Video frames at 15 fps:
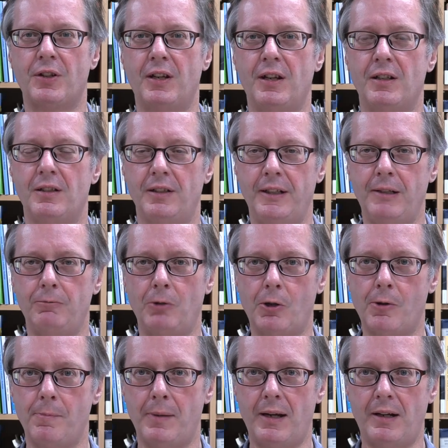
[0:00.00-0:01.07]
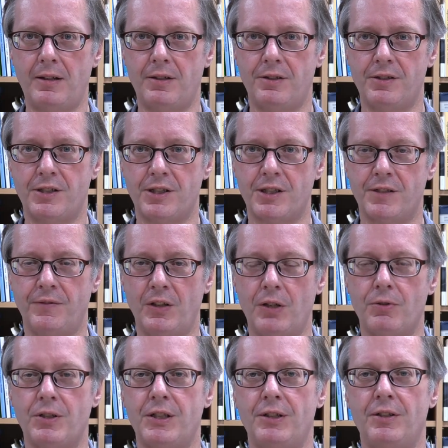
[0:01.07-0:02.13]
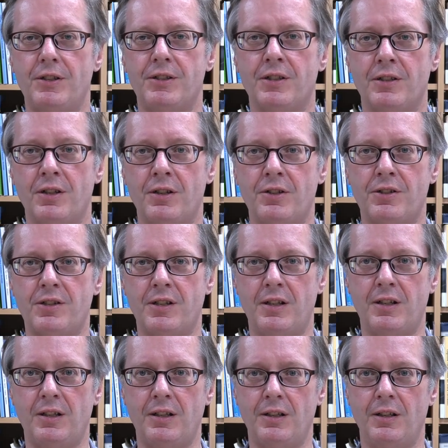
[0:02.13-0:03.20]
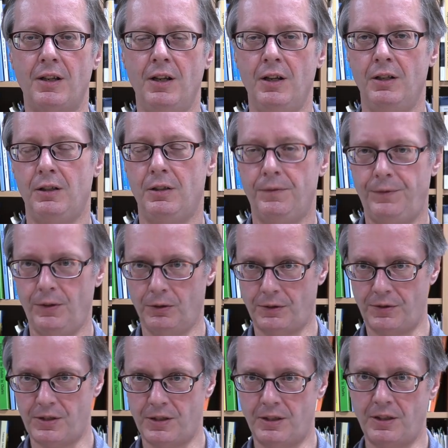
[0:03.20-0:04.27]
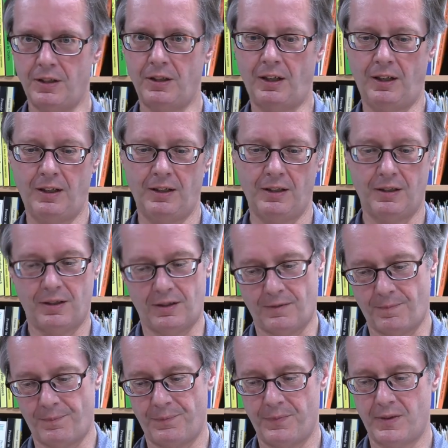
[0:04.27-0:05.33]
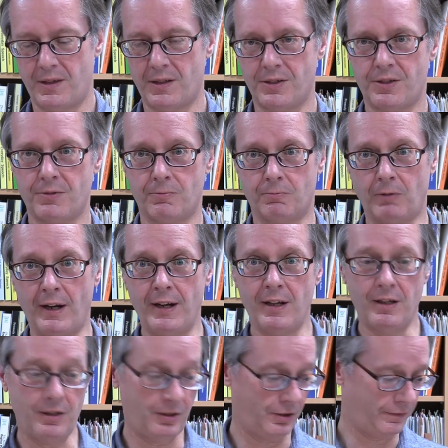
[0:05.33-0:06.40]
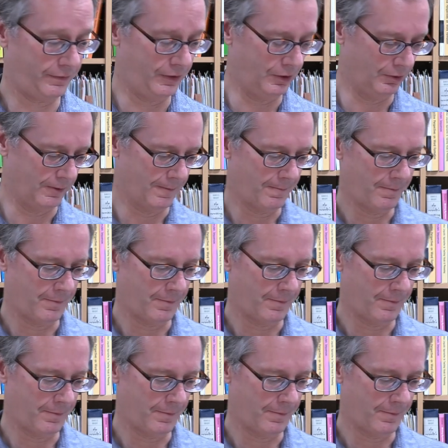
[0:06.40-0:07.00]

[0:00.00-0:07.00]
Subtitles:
Kent Lee. Welcome back to this video series on understanding your field of study and thus writing in your field.